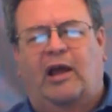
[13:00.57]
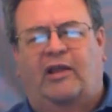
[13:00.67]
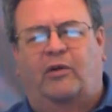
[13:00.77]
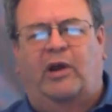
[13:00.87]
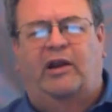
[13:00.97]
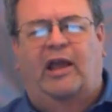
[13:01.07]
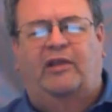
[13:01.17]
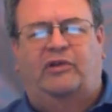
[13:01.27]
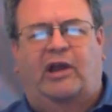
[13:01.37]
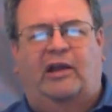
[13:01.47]
on the
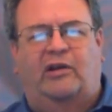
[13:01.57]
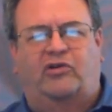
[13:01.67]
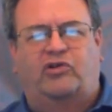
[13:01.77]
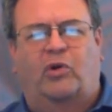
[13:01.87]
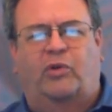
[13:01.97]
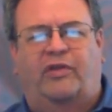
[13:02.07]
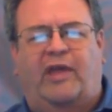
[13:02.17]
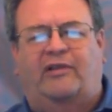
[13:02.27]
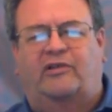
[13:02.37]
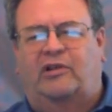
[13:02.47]
right-hand side to show that
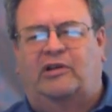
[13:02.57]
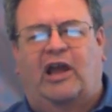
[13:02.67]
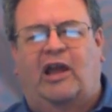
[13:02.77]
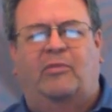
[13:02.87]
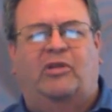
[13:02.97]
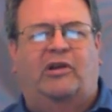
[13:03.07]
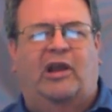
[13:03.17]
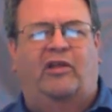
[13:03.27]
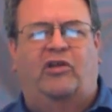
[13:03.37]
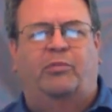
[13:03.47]
that's the time in the
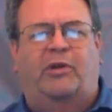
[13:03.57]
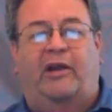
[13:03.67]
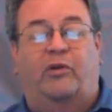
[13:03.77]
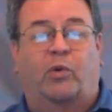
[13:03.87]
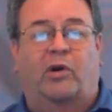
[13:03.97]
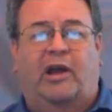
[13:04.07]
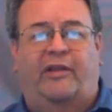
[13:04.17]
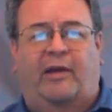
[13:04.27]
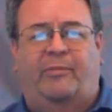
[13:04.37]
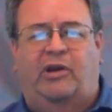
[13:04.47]
day that you plan to work on
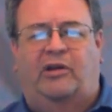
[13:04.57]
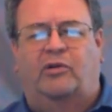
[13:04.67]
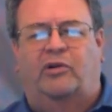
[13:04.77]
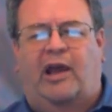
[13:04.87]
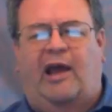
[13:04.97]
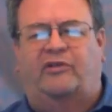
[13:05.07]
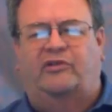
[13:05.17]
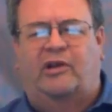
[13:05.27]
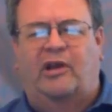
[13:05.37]
that particular task.